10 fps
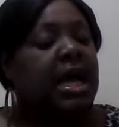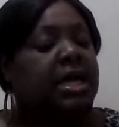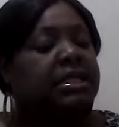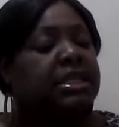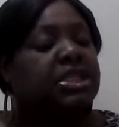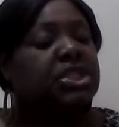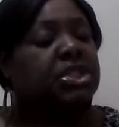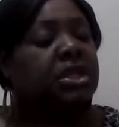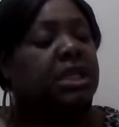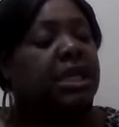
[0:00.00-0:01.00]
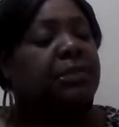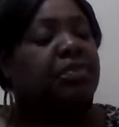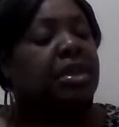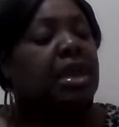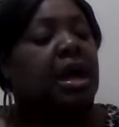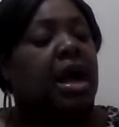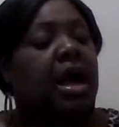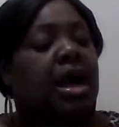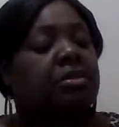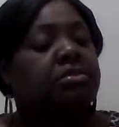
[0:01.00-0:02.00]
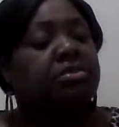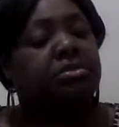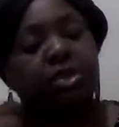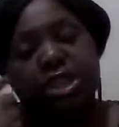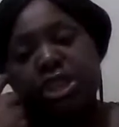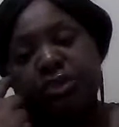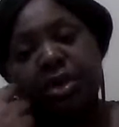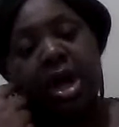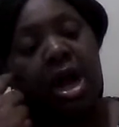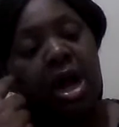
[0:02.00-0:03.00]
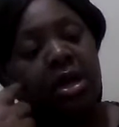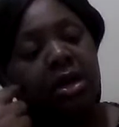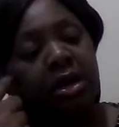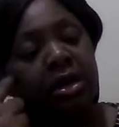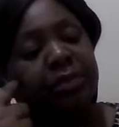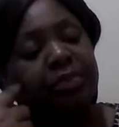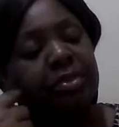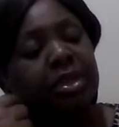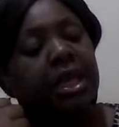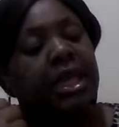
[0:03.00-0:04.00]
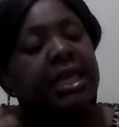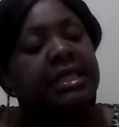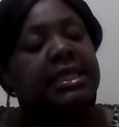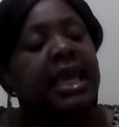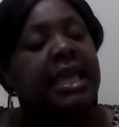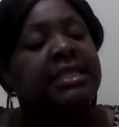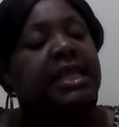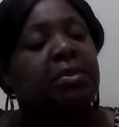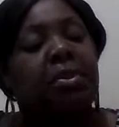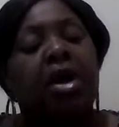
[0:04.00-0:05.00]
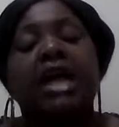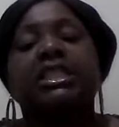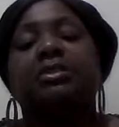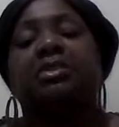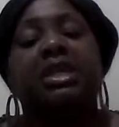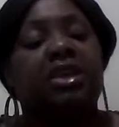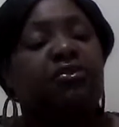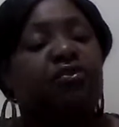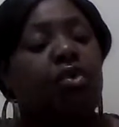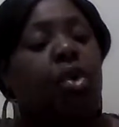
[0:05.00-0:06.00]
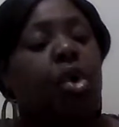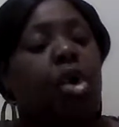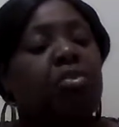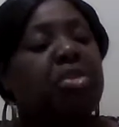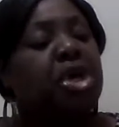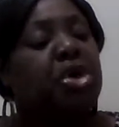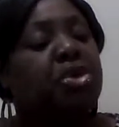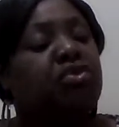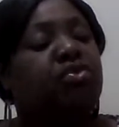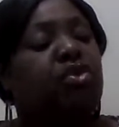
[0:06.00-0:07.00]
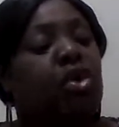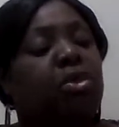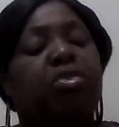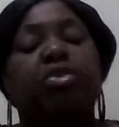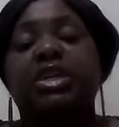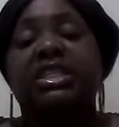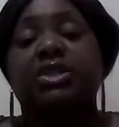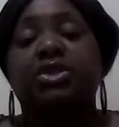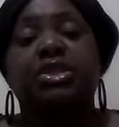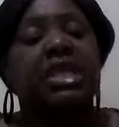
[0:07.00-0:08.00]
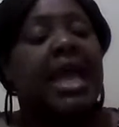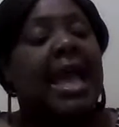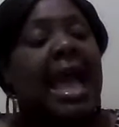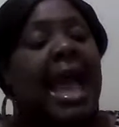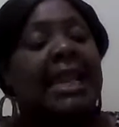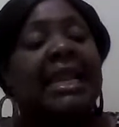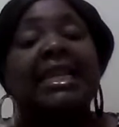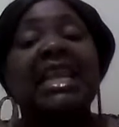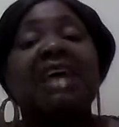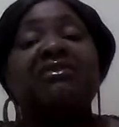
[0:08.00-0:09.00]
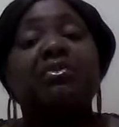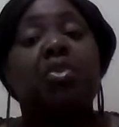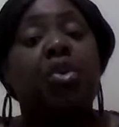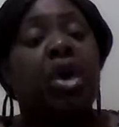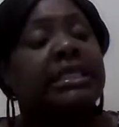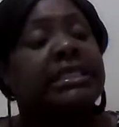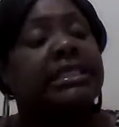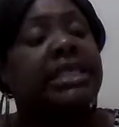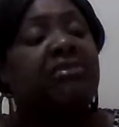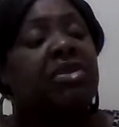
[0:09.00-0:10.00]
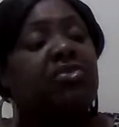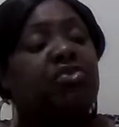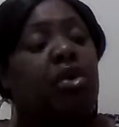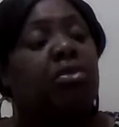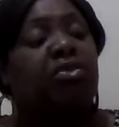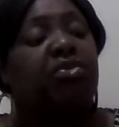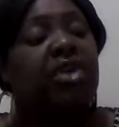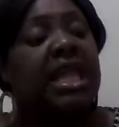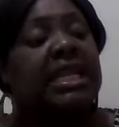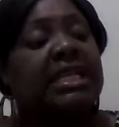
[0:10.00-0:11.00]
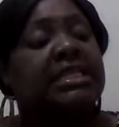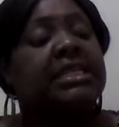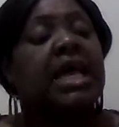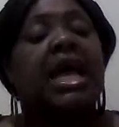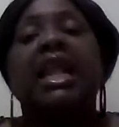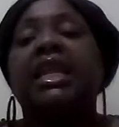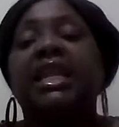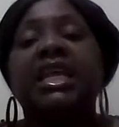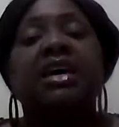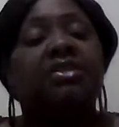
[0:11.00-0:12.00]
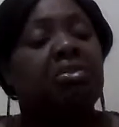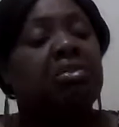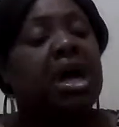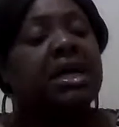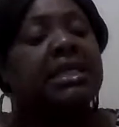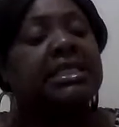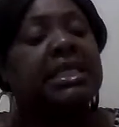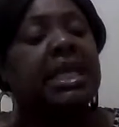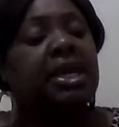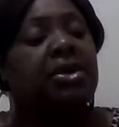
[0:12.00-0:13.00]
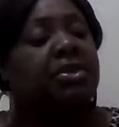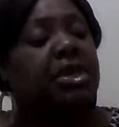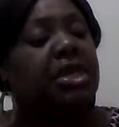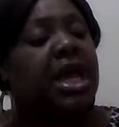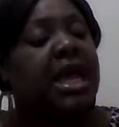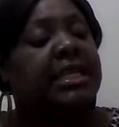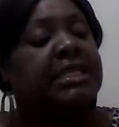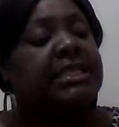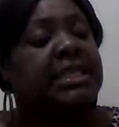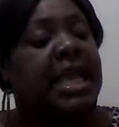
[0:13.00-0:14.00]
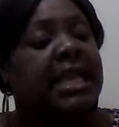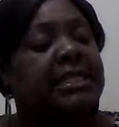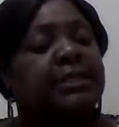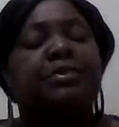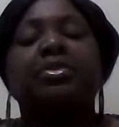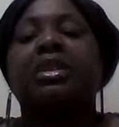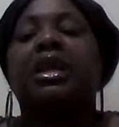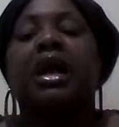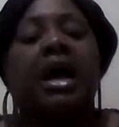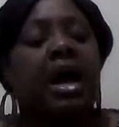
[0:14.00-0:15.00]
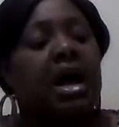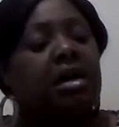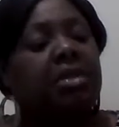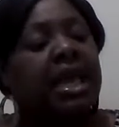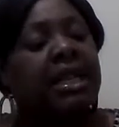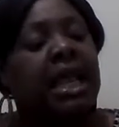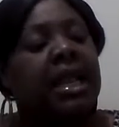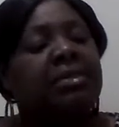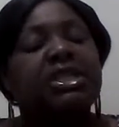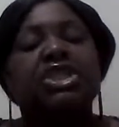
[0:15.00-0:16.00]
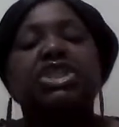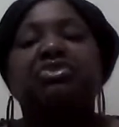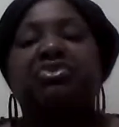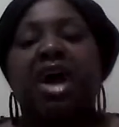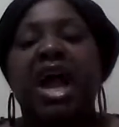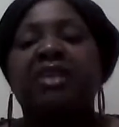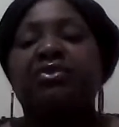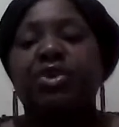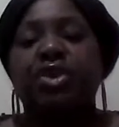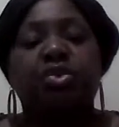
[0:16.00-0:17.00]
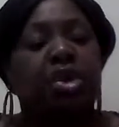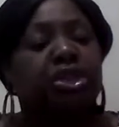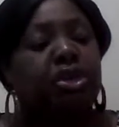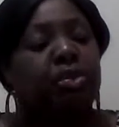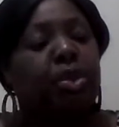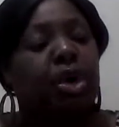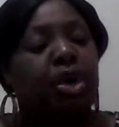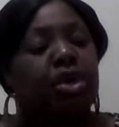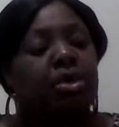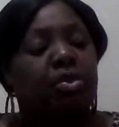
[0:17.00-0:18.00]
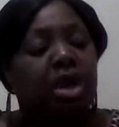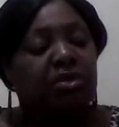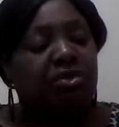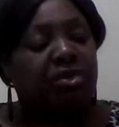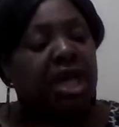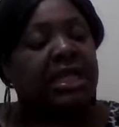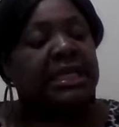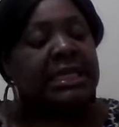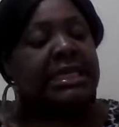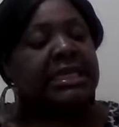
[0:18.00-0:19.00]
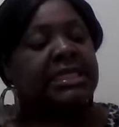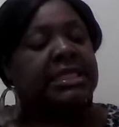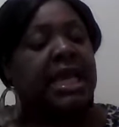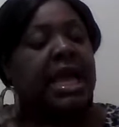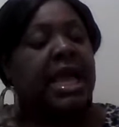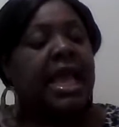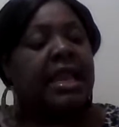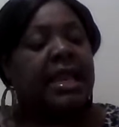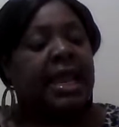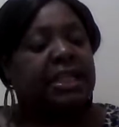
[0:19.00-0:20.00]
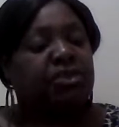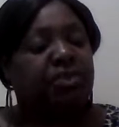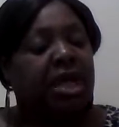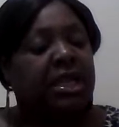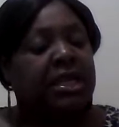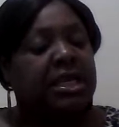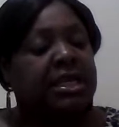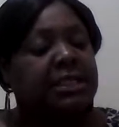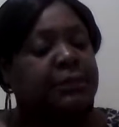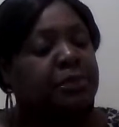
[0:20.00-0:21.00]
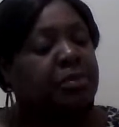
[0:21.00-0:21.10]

Additionally, Christopher Unger indicates that approximately 4 million former prisoners and 11.7 former felons live among us here in the United States. And let me just define for you what a felon is and an ex-felon is.